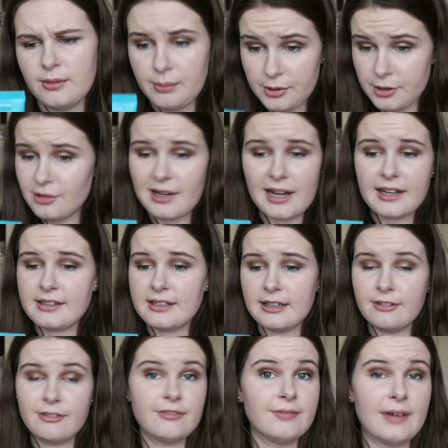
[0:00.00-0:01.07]
Pure
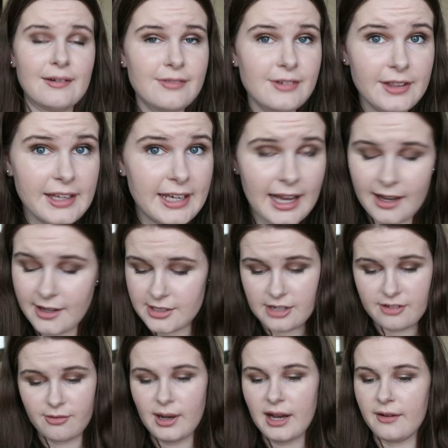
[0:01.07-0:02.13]
Active, Everything
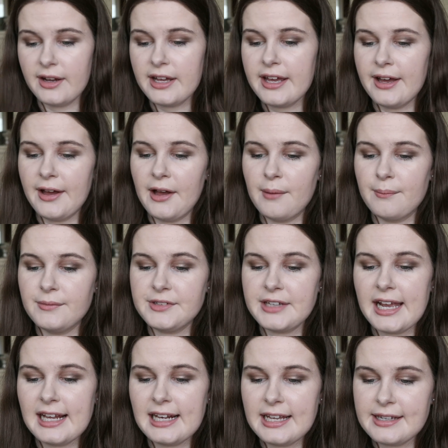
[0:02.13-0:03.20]
Active, wow,
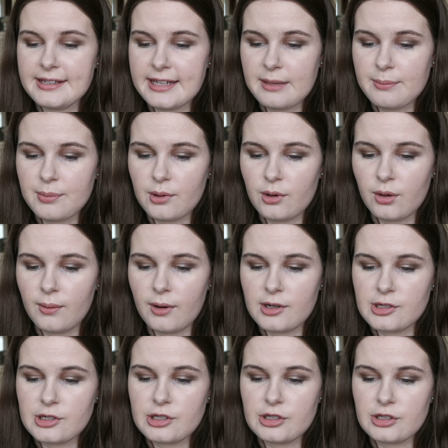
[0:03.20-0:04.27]
Daily Deep Pore